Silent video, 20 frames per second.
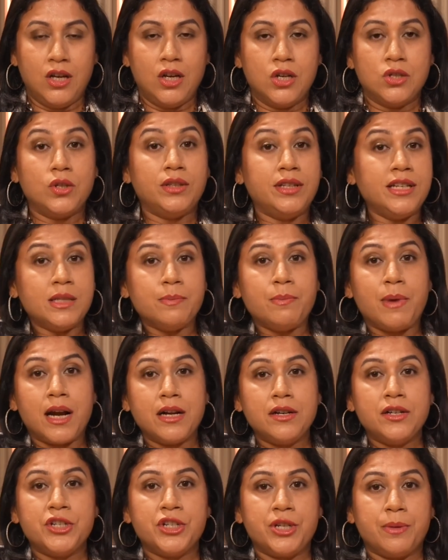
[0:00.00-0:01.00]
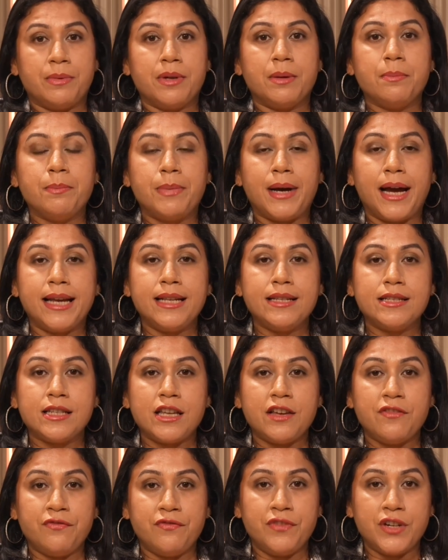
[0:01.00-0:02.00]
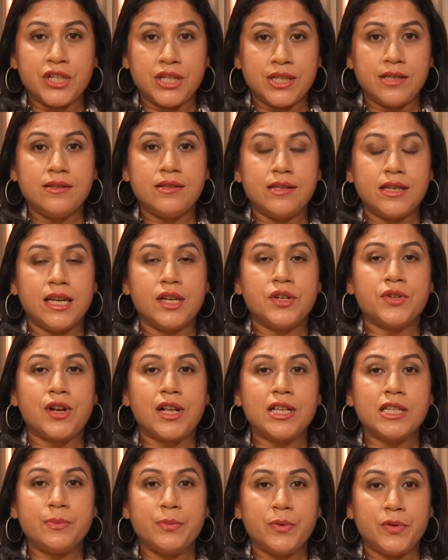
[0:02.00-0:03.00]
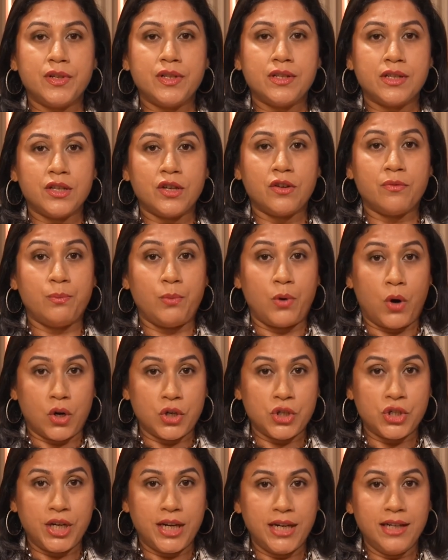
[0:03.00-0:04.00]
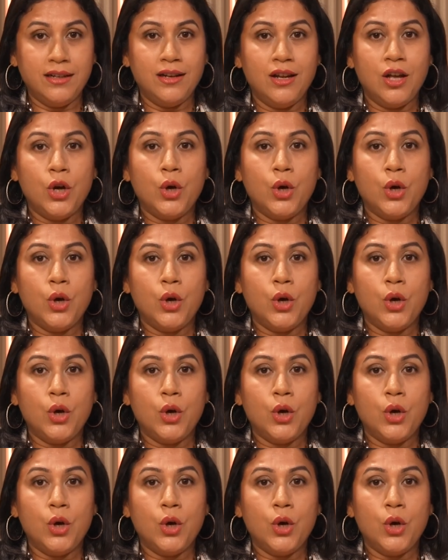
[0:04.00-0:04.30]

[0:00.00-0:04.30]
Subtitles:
So this partnership combines efficiency and transparency of blockchain